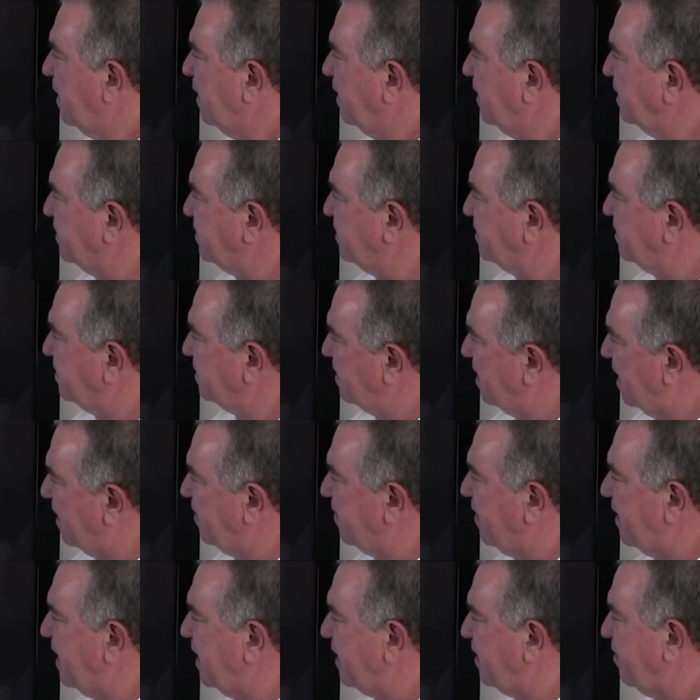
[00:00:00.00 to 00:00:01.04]
This is
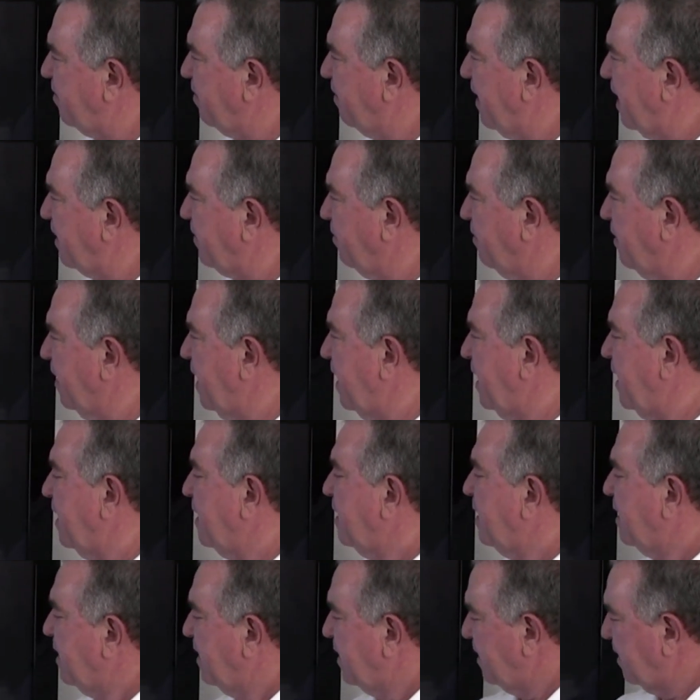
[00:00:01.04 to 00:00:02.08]
another incorrect way.
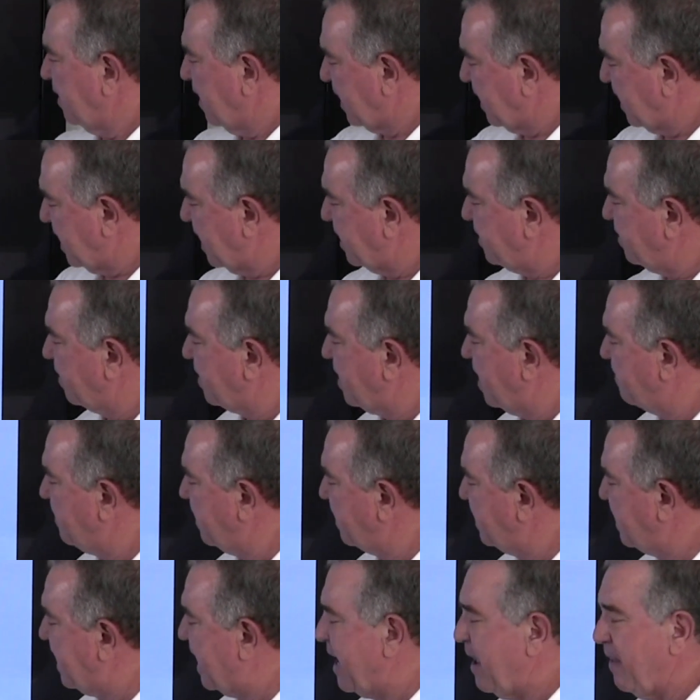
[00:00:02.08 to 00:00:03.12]
Again, you're
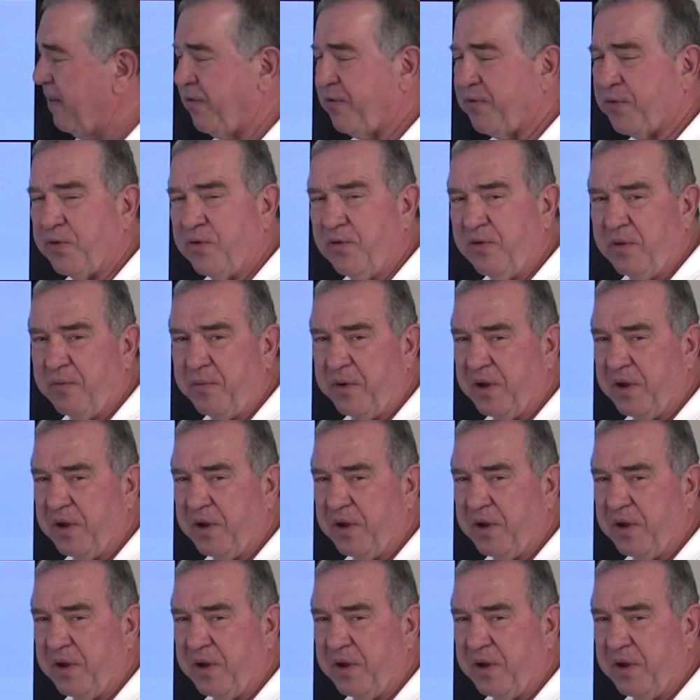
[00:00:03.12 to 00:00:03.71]
coming down through the